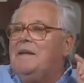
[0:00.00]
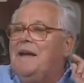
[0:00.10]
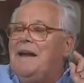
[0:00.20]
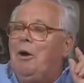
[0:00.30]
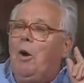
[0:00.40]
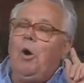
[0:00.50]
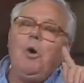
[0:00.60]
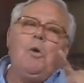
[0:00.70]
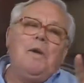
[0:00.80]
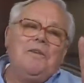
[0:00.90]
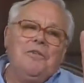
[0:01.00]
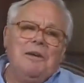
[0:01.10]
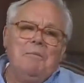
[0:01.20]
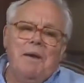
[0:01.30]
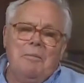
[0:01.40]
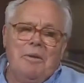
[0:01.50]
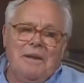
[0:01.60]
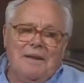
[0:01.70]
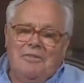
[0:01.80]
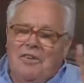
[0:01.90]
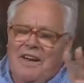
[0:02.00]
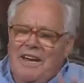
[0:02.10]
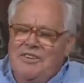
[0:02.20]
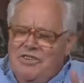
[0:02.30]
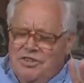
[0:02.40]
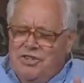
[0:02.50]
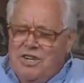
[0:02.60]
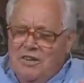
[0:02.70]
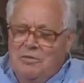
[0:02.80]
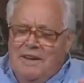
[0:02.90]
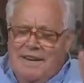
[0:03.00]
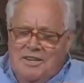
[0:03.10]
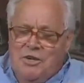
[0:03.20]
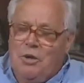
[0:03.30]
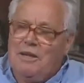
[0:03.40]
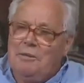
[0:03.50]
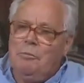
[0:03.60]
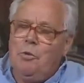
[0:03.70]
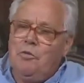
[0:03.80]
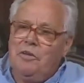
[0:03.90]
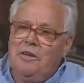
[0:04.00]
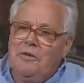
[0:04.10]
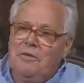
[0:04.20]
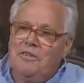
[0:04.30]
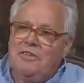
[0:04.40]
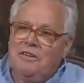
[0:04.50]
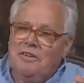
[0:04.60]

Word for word: And I always remember that Theresienstadt when I saw that movie with